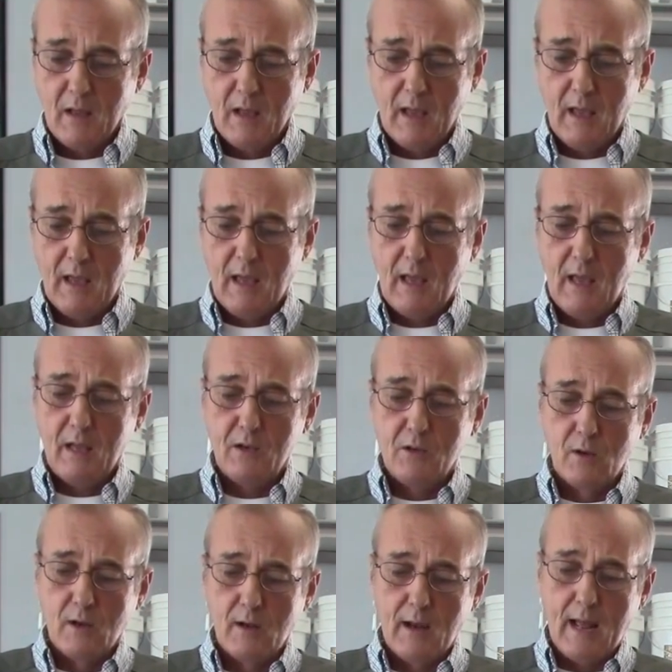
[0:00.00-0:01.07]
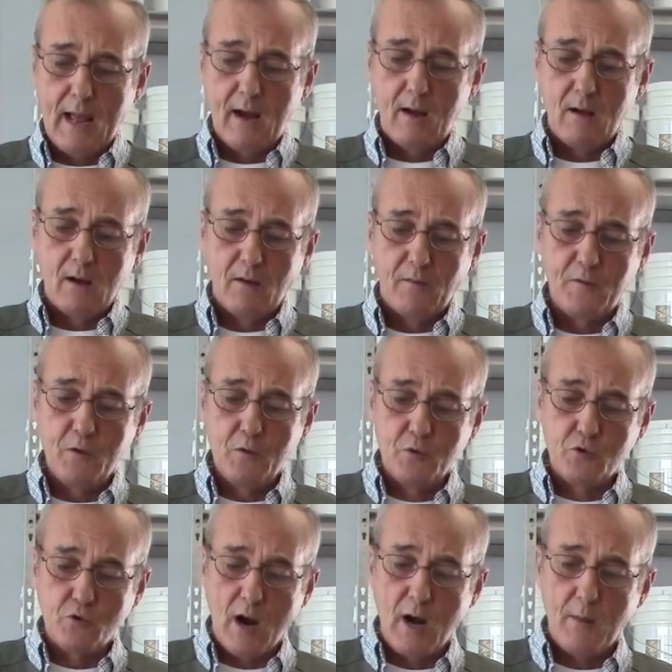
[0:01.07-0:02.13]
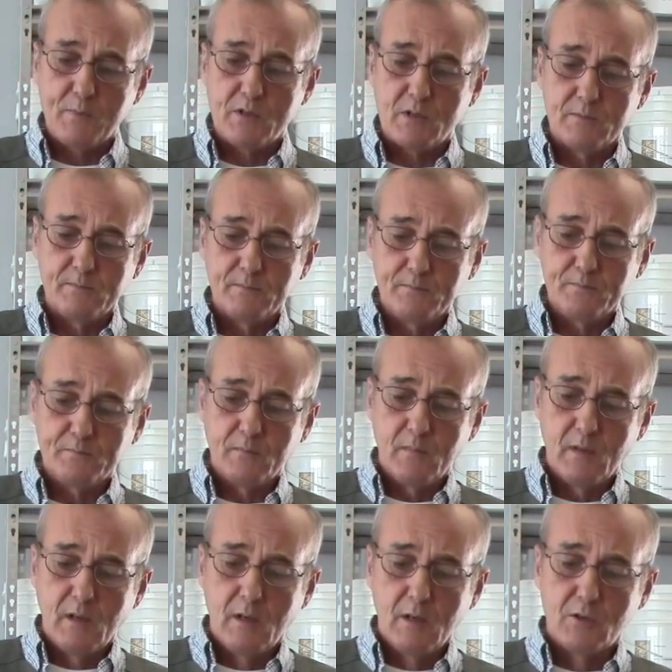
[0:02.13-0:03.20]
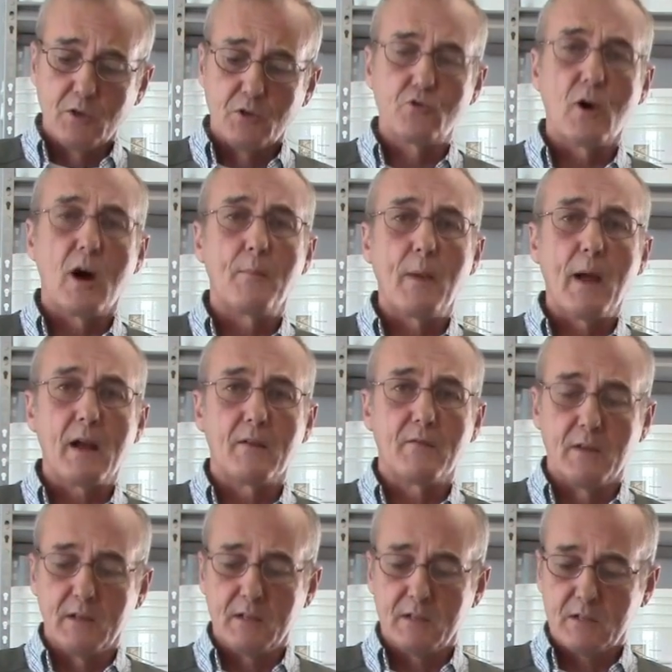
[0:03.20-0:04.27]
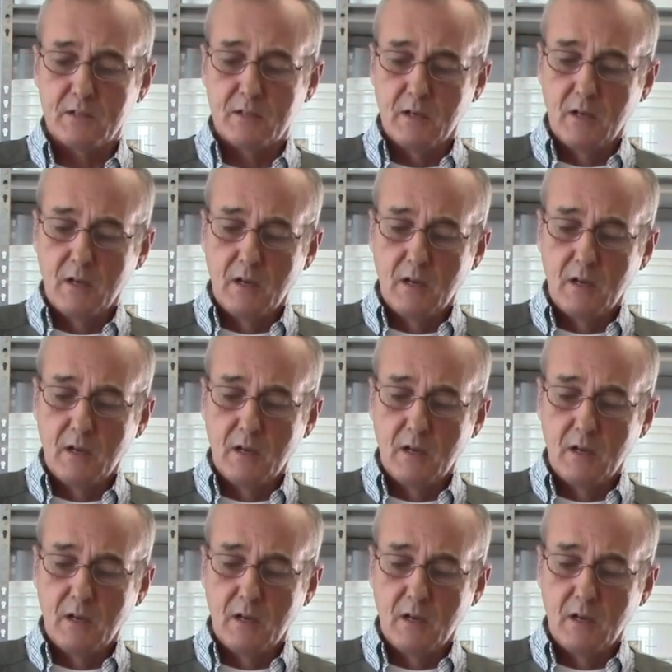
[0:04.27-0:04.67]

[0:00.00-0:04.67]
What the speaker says: and you'll allow a few drops to drop out of this.